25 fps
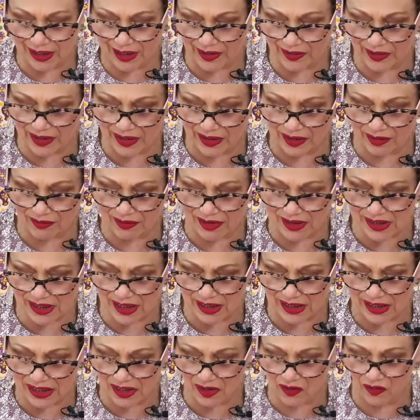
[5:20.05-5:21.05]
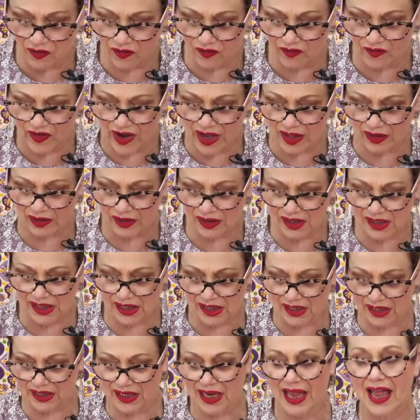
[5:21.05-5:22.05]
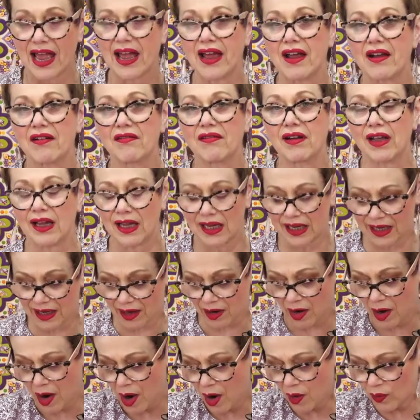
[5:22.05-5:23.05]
and then there is a little felted area here